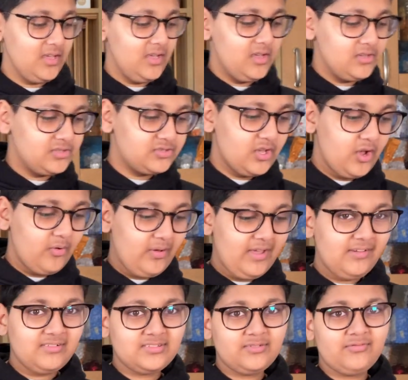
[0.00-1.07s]
So here
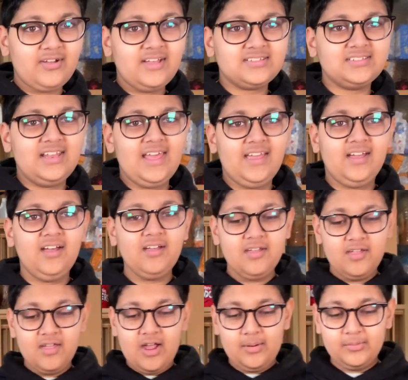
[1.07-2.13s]
is the first layer.
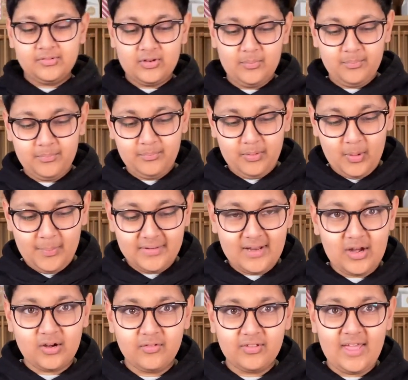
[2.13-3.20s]
I'm just going to plop it down
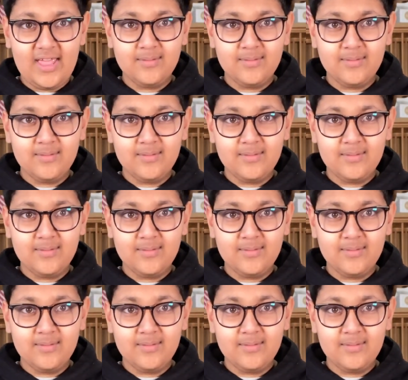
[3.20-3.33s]
on the cake